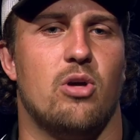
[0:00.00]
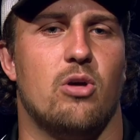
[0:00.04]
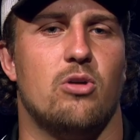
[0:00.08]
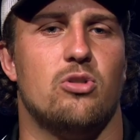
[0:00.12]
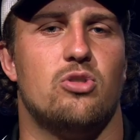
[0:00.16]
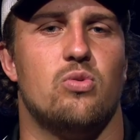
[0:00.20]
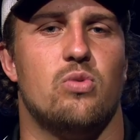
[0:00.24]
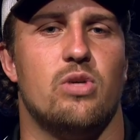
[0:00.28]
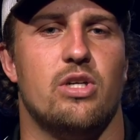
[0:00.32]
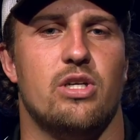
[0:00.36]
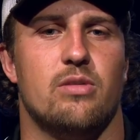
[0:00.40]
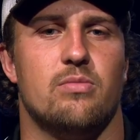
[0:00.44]

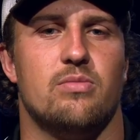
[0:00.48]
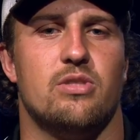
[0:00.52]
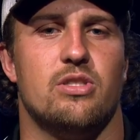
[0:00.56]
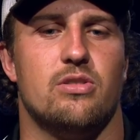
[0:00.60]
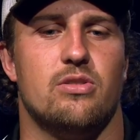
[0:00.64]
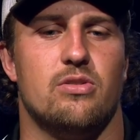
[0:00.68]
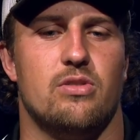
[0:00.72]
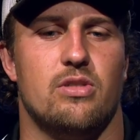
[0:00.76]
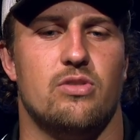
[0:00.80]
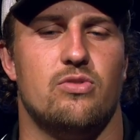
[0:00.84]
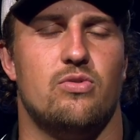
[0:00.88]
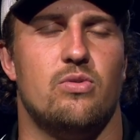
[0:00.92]
Coach Williams
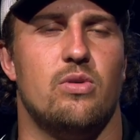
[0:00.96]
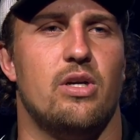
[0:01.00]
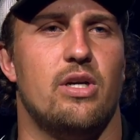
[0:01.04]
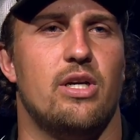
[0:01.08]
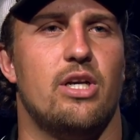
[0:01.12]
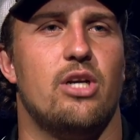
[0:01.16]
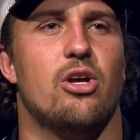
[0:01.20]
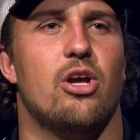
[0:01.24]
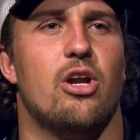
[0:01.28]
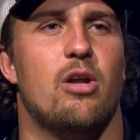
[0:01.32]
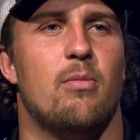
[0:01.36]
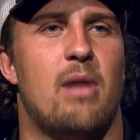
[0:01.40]
is really
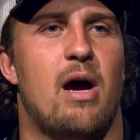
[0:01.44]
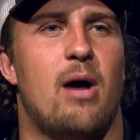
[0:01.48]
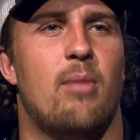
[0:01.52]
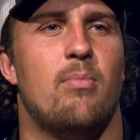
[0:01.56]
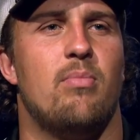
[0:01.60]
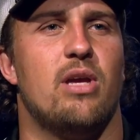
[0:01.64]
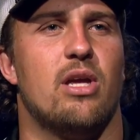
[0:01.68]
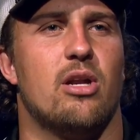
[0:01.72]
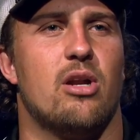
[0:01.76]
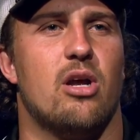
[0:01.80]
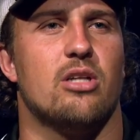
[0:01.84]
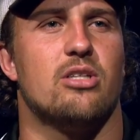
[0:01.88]
good about
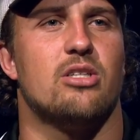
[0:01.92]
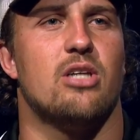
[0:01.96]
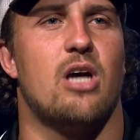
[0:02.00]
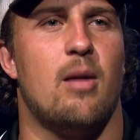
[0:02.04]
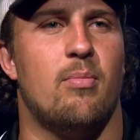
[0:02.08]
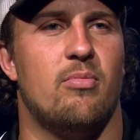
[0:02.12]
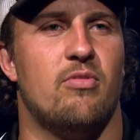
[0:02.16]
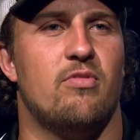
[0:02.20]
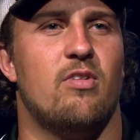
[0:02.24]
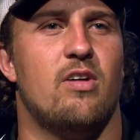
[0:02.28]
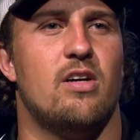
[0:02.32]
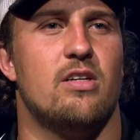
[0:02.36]
being on
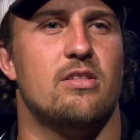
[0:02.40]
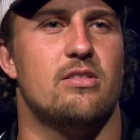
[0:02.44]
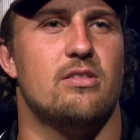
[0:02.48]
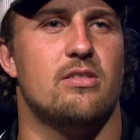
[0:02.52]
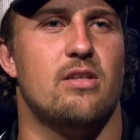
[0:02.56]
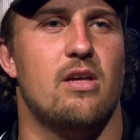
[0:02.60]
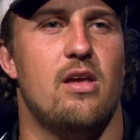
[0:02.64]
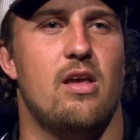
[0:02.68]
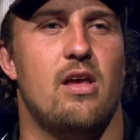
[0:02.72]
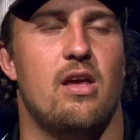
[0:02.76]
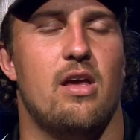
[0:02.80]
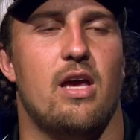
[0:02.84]
top of us
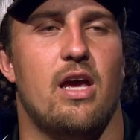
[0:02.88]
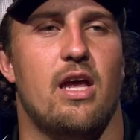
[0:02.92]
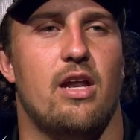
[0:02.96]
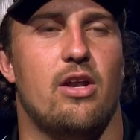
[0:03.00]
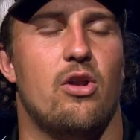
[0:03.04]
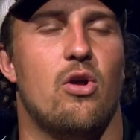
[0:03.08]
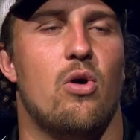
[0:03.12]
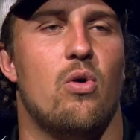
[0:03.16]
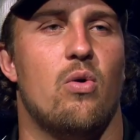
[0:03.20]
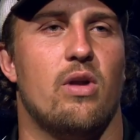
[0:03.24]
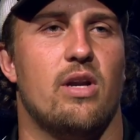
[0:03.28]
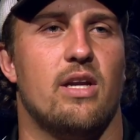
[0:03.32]

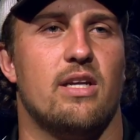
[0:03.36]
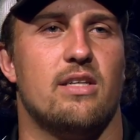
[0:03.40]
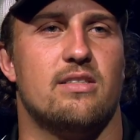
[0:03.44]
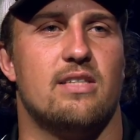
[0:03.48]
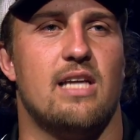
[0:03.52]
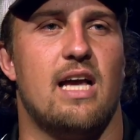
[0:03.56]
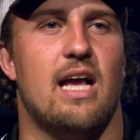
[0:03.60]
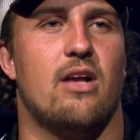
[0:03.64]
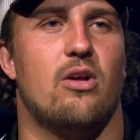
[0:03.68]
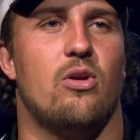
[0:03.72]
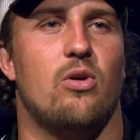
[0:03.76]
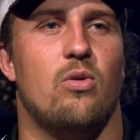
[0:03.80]
and knowing
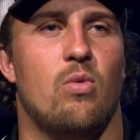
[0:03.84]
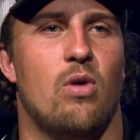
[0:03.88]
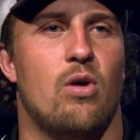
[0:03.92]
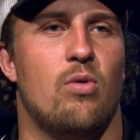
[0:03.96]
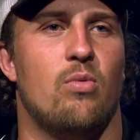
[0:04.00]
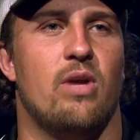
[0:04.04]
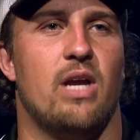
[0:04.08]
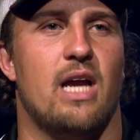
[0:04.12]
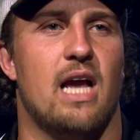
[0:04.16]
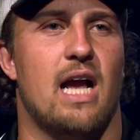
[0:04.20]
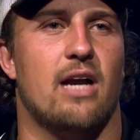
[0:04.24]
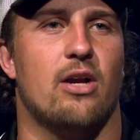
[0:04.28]
exactly what
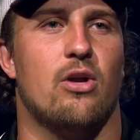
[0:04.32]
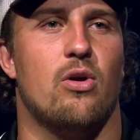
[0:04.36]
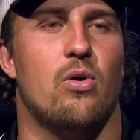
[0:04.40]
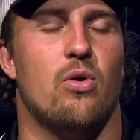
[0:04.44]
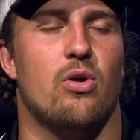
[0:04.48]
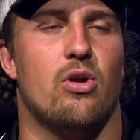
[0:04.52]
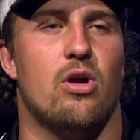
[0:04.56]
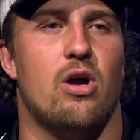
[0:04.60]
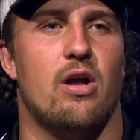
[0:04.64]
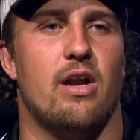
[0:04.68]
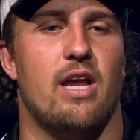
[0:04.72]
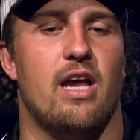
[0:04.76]
we got
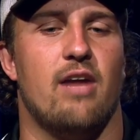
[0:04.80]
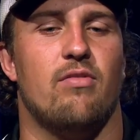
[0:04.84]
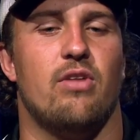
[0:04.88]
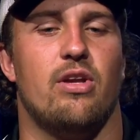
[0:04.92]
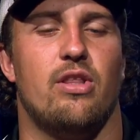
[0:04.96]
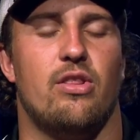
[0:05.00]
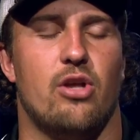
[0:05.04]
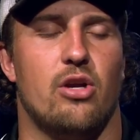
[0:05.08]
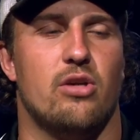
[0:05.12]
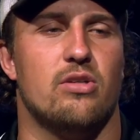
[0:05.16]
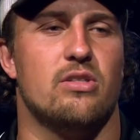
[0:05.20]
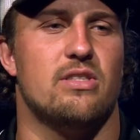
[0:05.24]
going on. Every
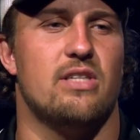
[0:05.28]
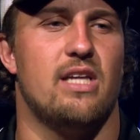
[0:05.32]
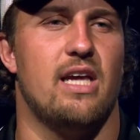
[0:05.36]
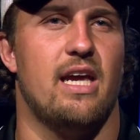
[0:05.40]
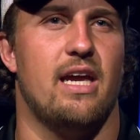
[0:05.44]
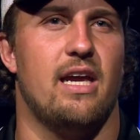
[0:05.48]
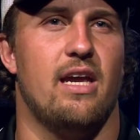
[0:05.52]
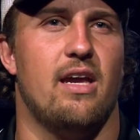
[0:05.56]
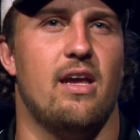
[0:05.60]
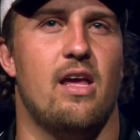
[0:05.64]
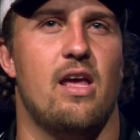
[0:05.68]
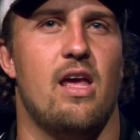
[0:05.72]

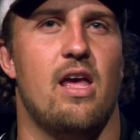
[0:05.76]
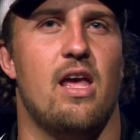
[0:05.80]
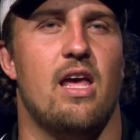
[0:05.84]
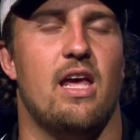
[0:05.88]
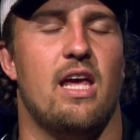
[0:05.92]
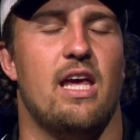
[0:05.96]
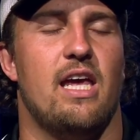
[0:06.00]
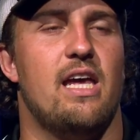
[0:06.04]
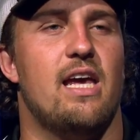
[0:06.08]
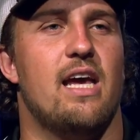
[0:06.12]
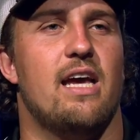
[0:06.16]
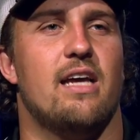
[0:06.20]
Thursday,
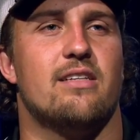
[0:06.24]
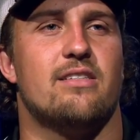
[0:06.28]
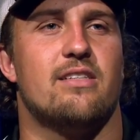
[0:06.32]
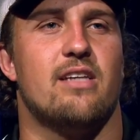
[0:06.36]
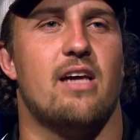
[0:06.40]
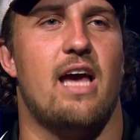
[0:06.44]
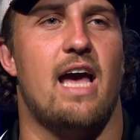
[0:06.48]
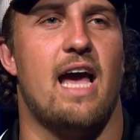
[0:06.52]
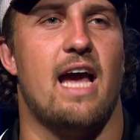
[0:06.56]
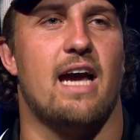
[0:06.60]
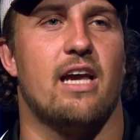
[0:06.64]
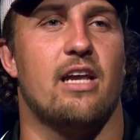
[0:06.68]
he has
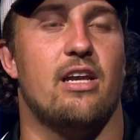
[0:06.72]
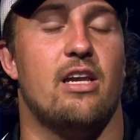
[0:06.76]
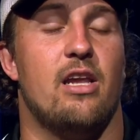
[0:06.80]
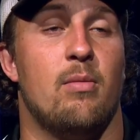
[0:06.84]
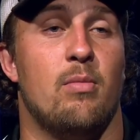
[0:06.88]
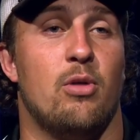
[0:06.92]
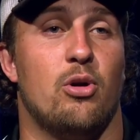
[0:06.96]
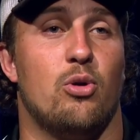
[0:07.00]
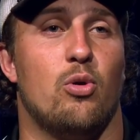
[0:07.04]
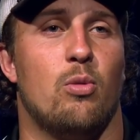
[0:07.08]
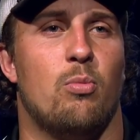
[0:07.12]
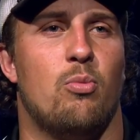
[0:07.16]
an
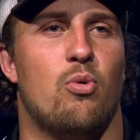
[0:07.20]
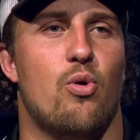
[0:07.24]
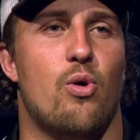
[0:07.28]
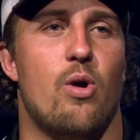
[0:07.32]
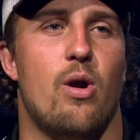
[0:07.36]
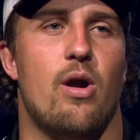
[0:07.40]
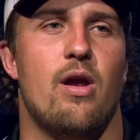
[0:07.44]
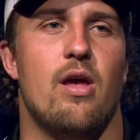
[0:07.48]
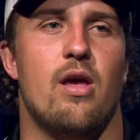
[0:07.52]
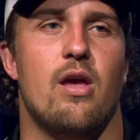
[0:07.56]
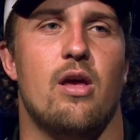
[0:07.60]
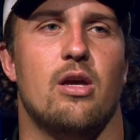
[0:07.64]
academic
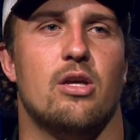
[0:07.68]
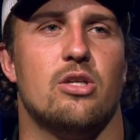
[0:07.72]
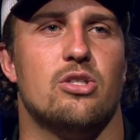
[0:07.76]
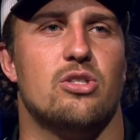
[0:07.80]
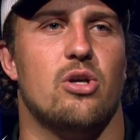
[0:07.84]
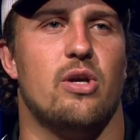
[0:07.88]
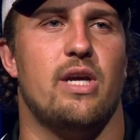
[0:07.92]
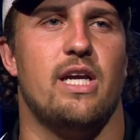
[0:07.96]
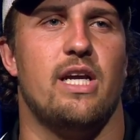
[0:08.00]
report. So